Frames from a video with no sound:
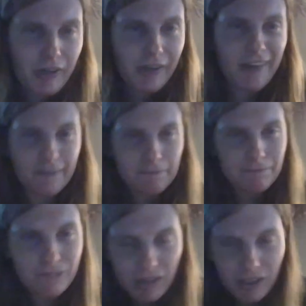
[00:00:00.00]
and
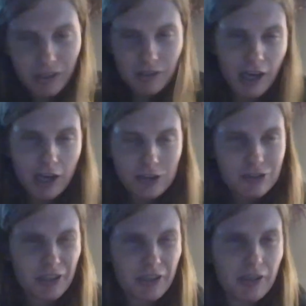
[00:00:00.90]
funny
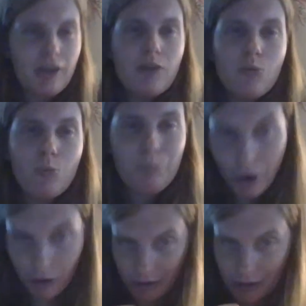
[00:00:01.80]
notchy
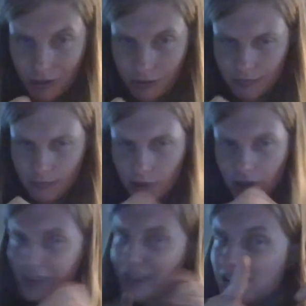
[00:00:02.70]
bark.
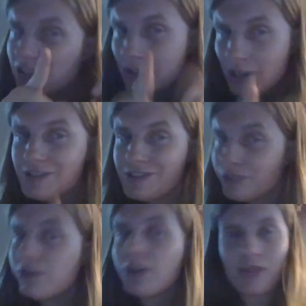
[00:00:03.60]
That's a
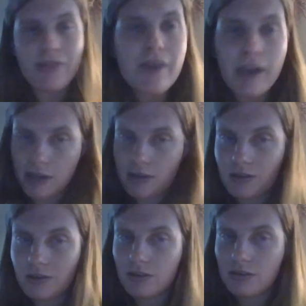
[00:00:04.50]
different thing.
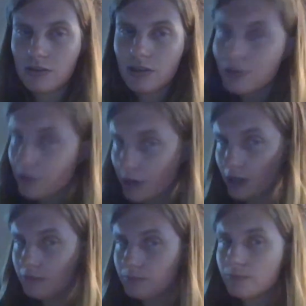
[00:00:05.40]
Okay.
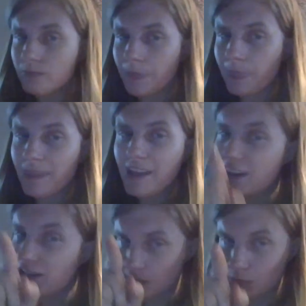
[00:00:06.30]
And
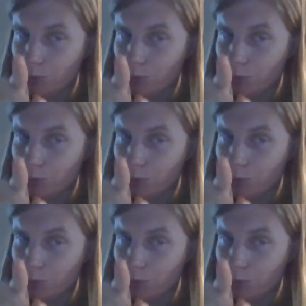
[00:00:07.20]
that's